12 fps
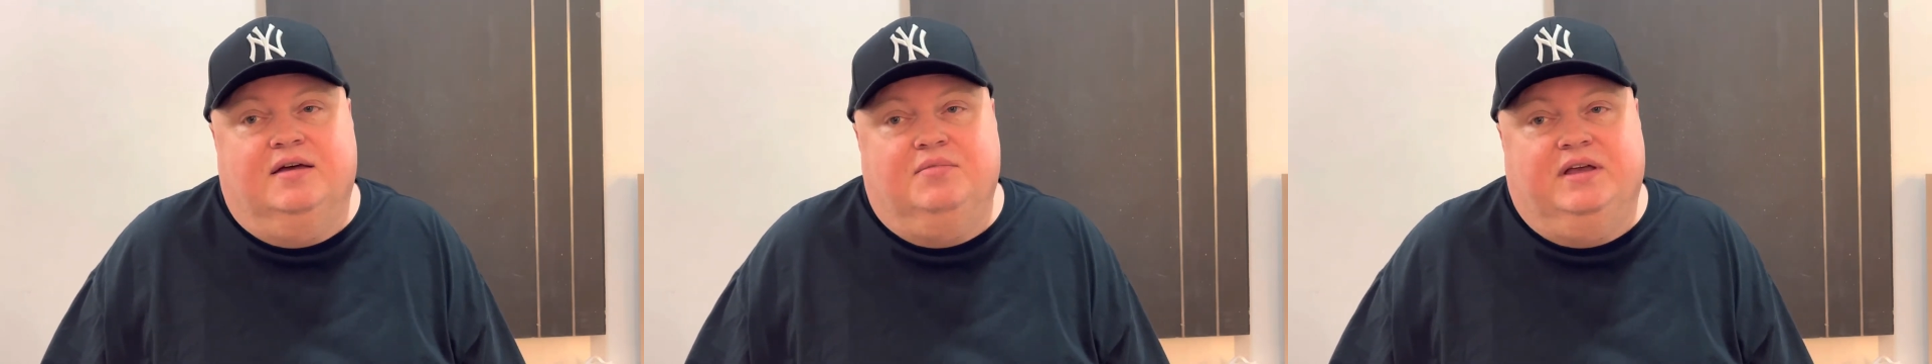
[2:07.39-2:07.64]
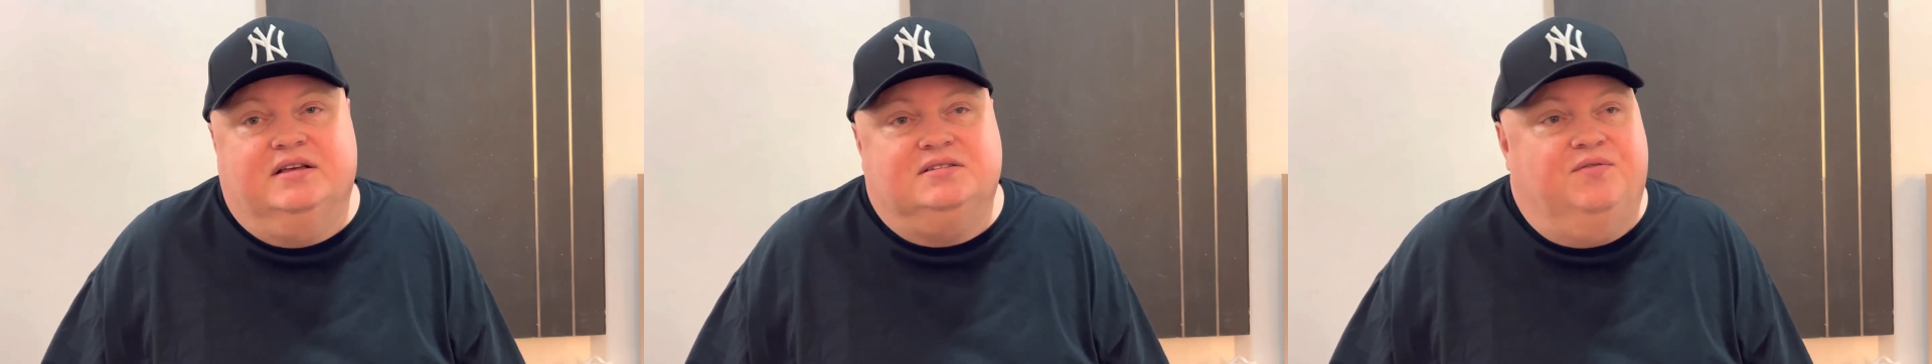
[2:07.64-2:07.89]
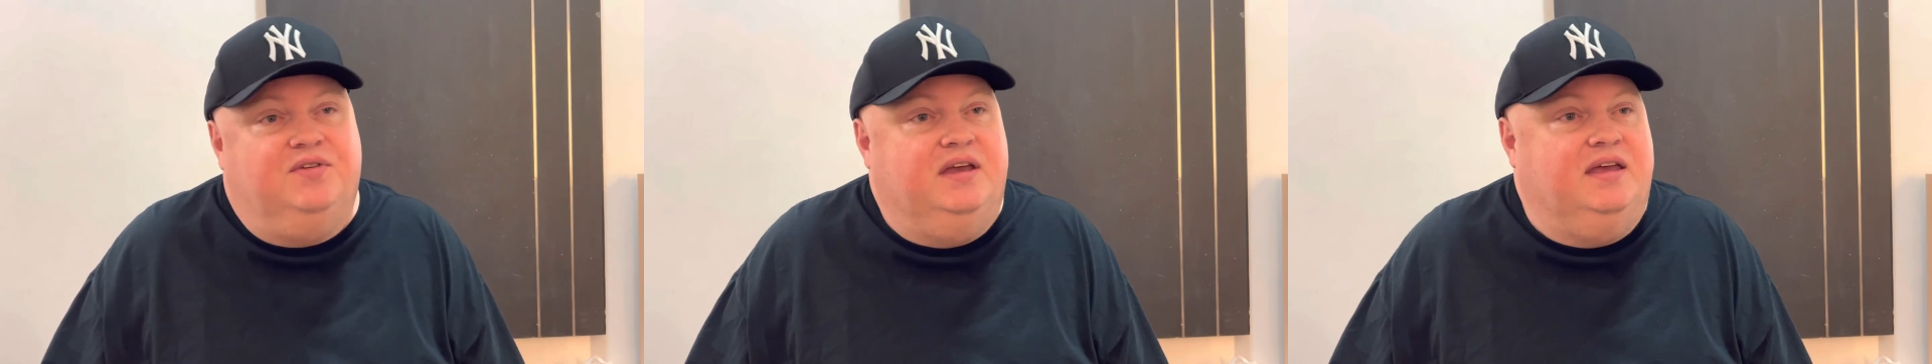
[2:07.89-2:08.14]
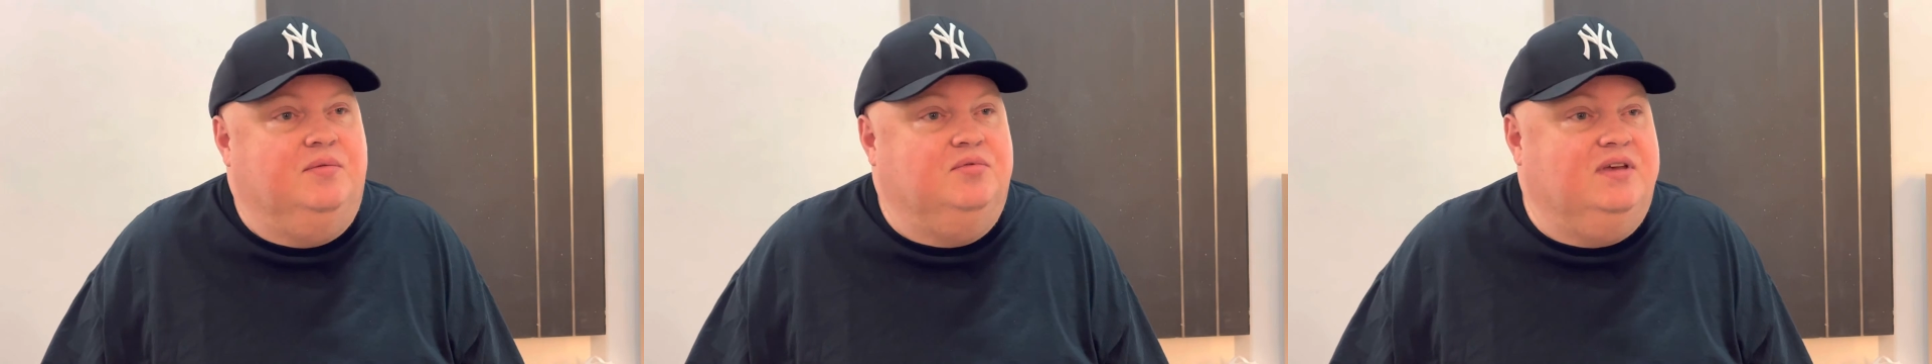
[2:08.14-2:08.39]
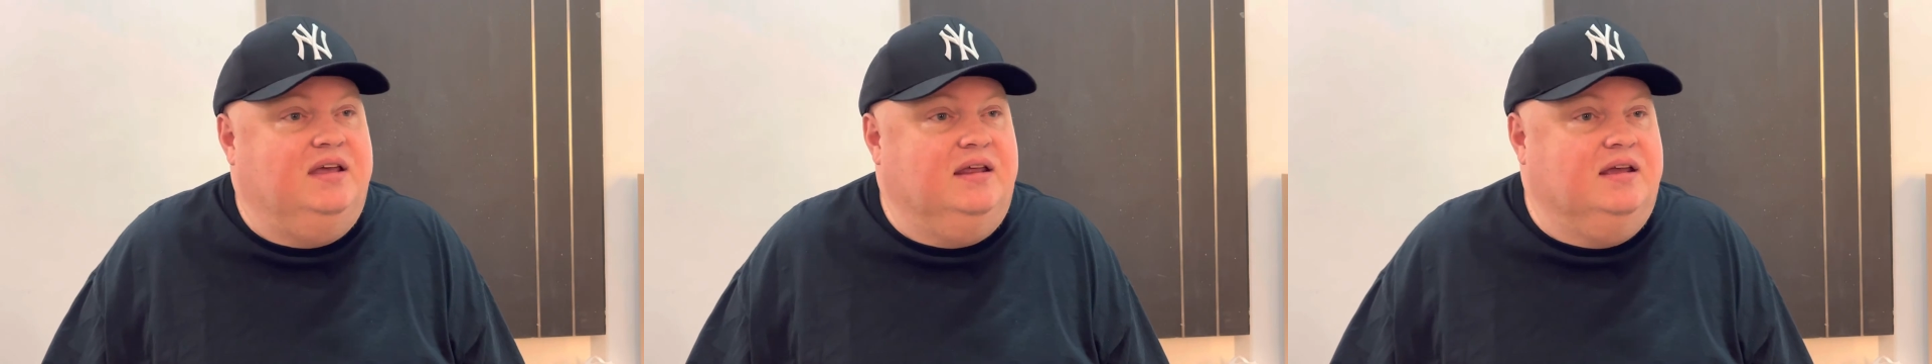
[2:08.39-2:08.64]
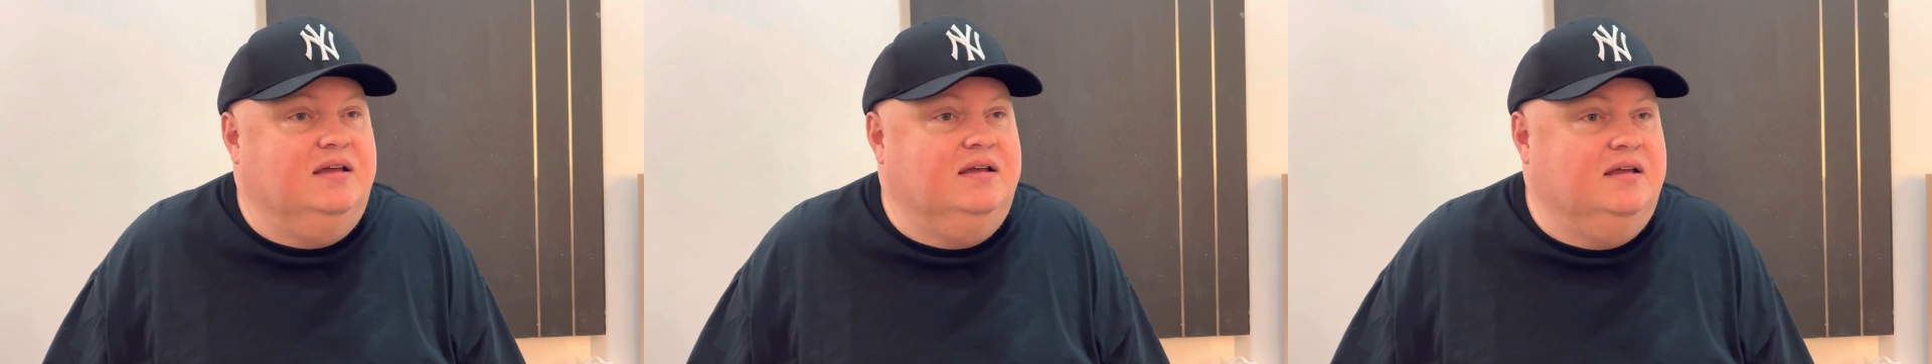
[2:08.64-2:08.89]
Because if he keeps
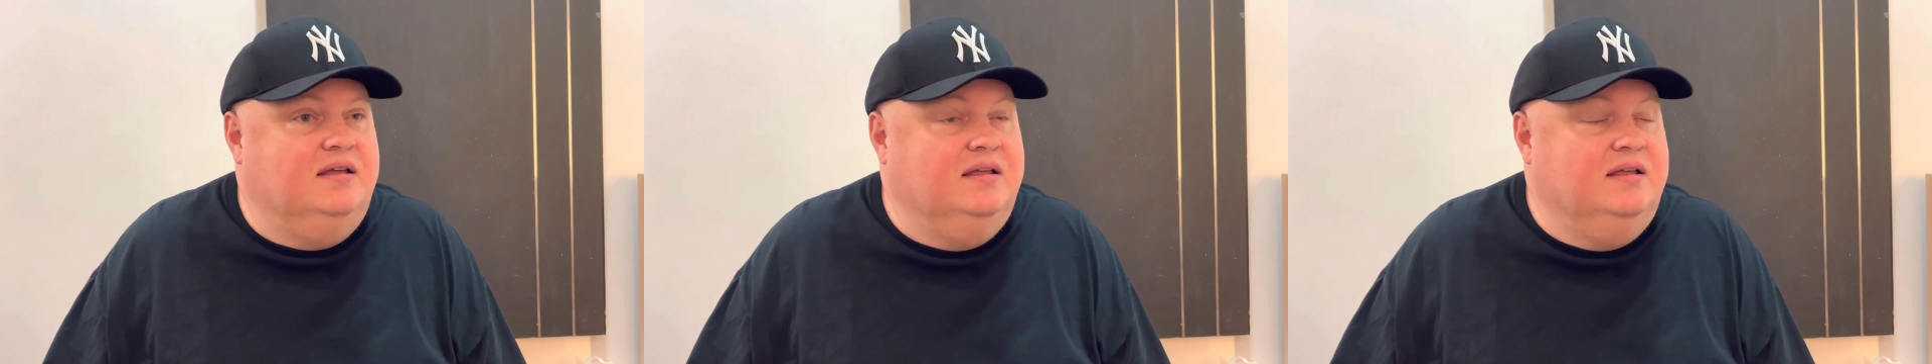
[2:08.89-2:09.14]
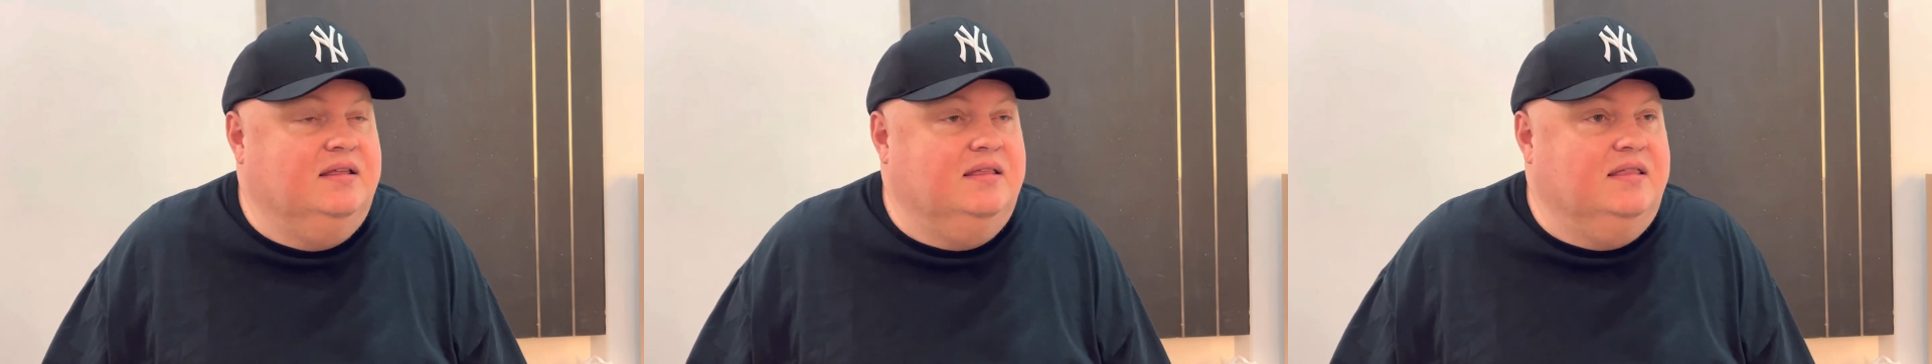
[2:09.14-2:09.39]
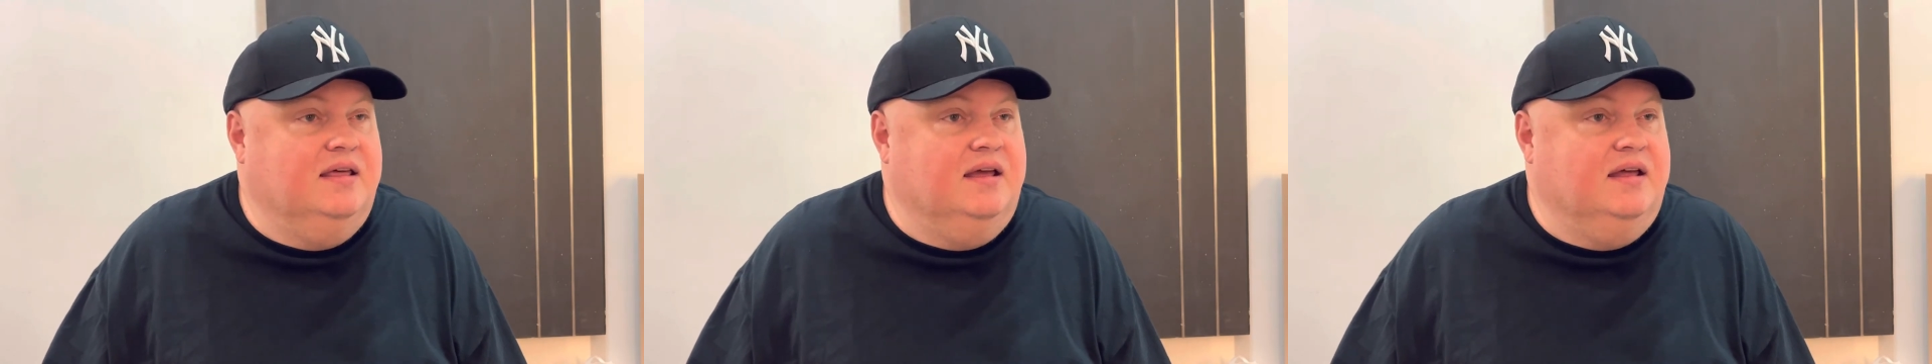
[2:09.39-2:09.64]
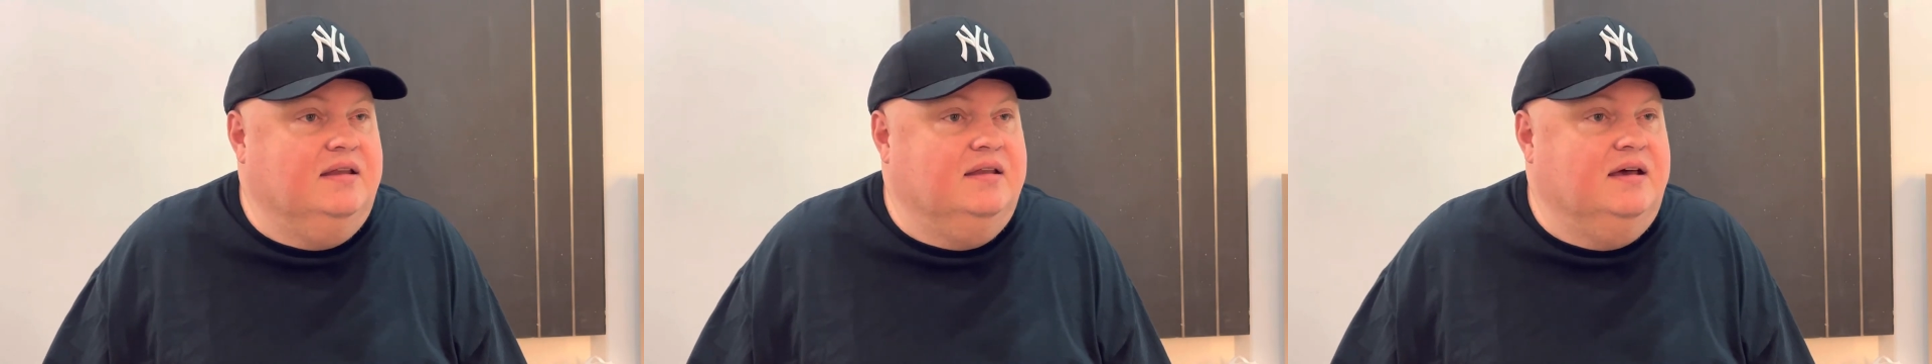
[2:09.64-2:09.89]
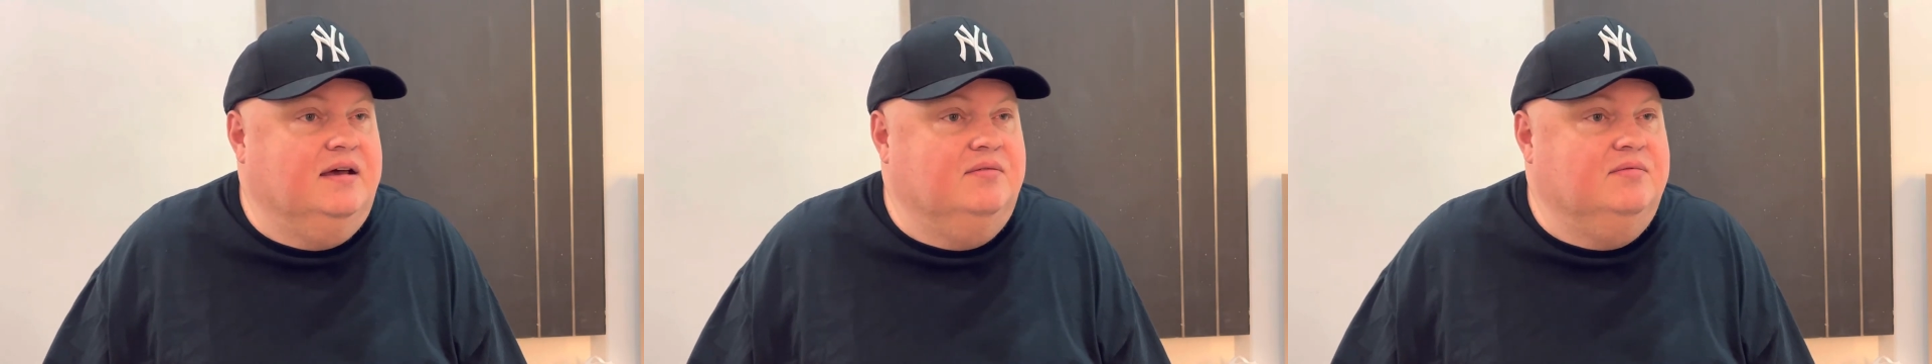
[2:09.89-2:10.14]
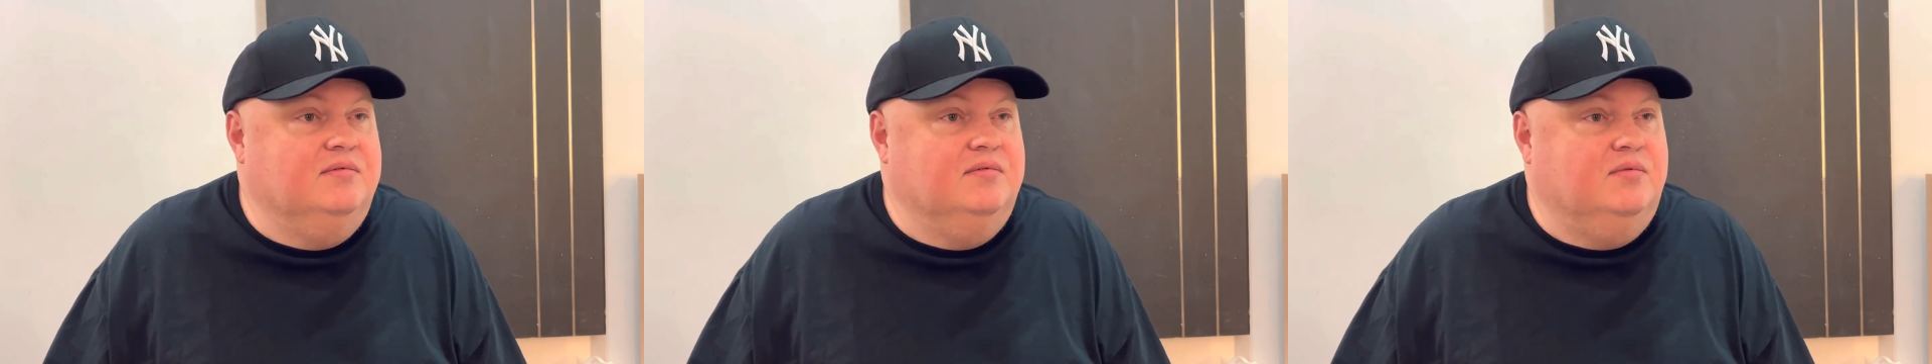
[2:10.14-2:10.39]
hitting, then